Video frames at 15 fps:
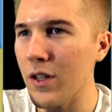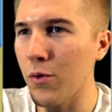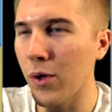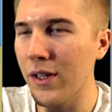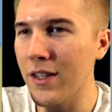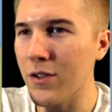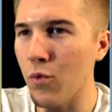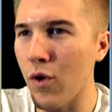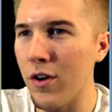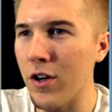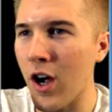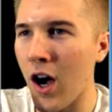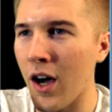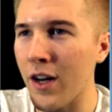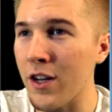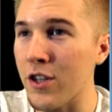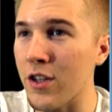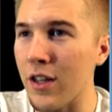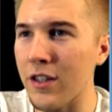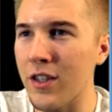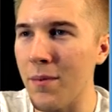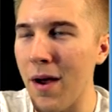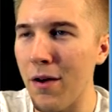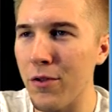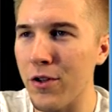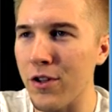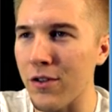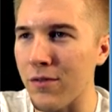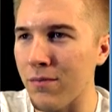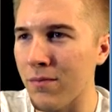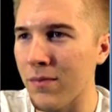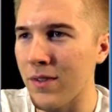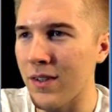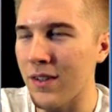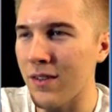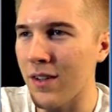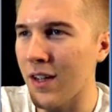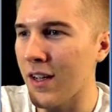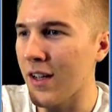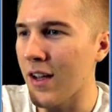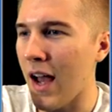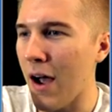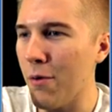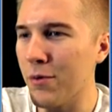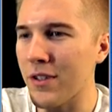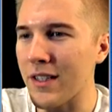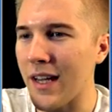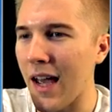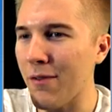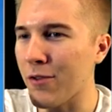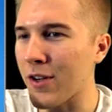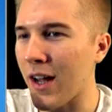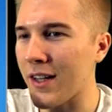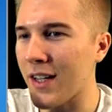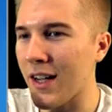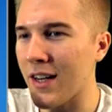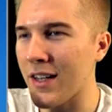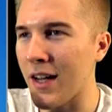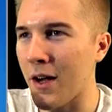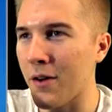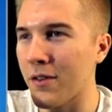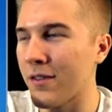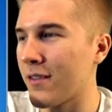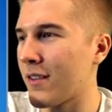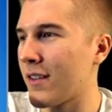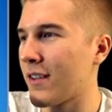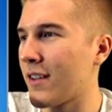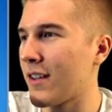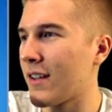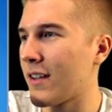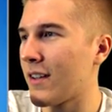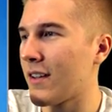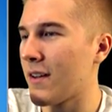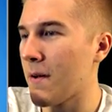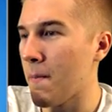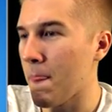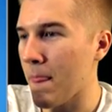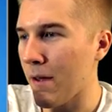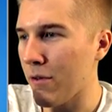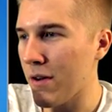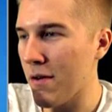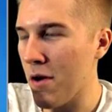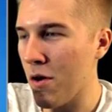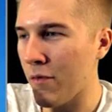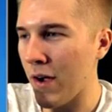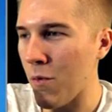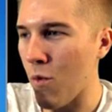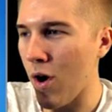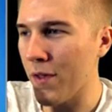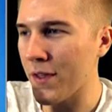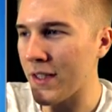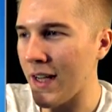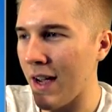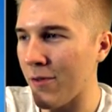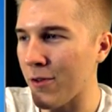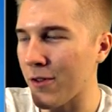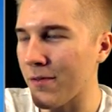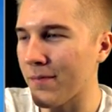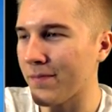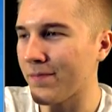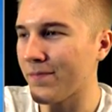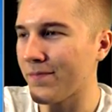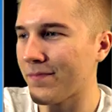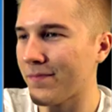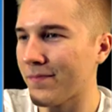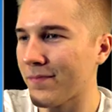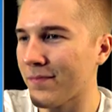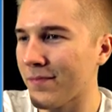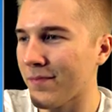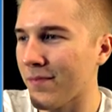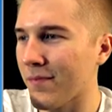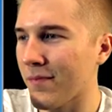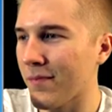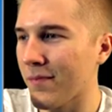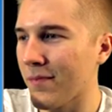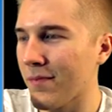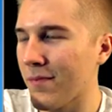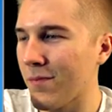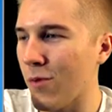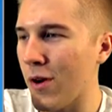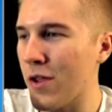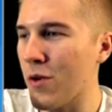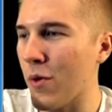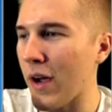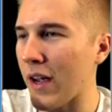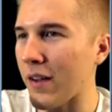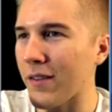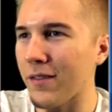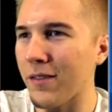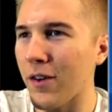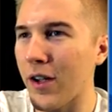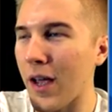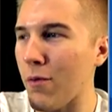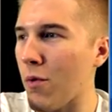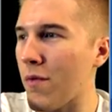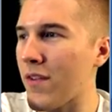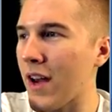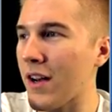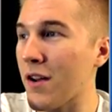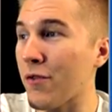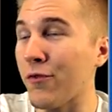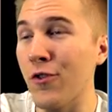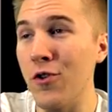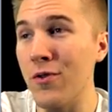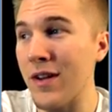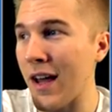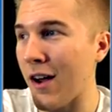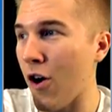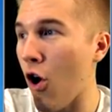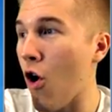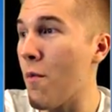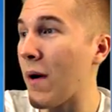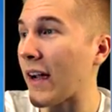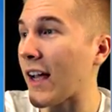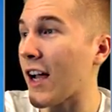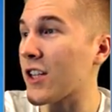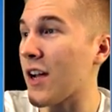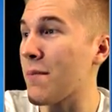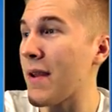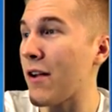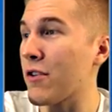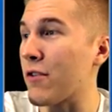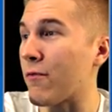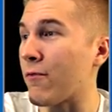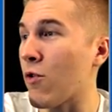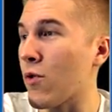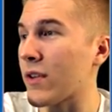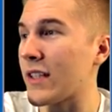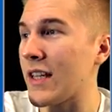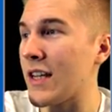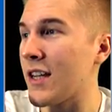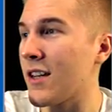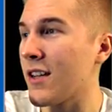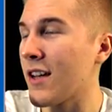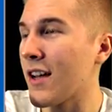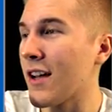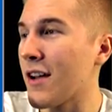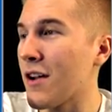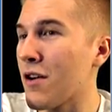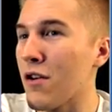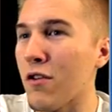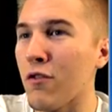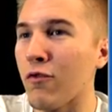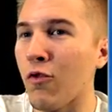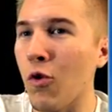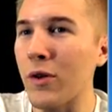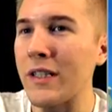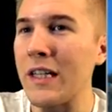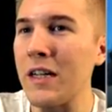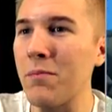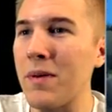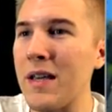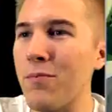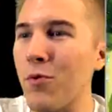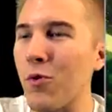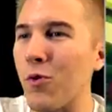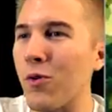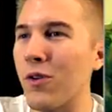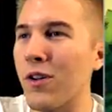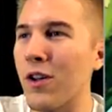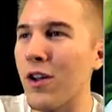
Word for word: Well, at least one cottage. Somehow the... How was the tavern not taken down? I don't even know if I want the tavern. Well, either way. Okay, well, we've got enough food now. Oh my gosh, I'm down to 14. 14 people.